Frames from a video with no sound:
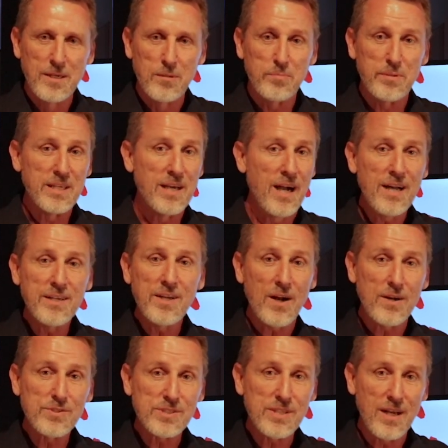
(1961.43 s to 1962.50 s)
beyond
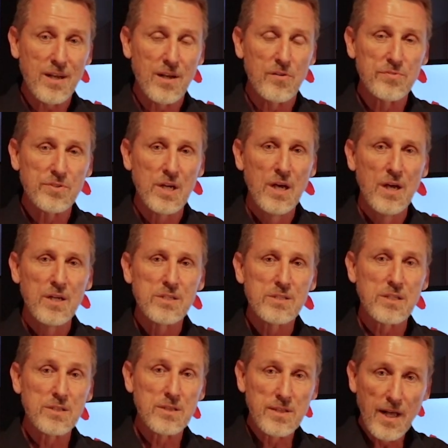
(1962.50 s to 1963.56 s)
ourselves to
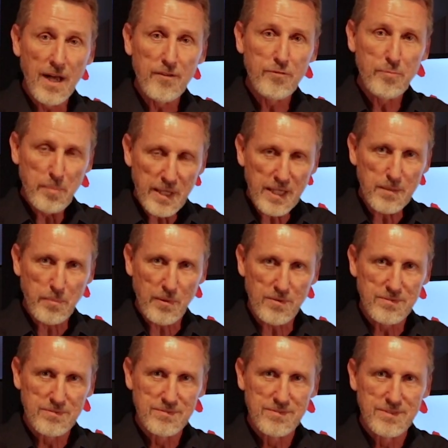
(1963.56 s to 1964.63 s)
love people
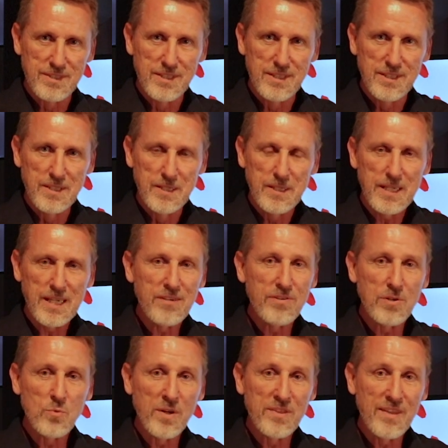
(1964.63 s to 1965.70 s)

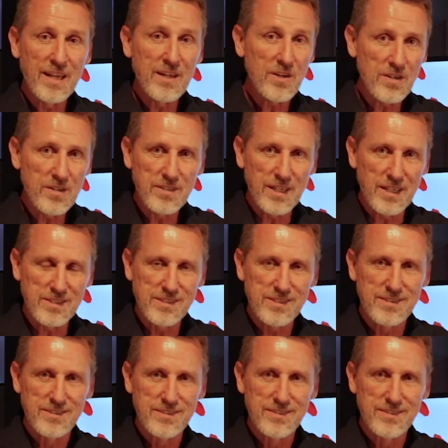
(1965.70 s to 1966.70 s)
even when they hurt us,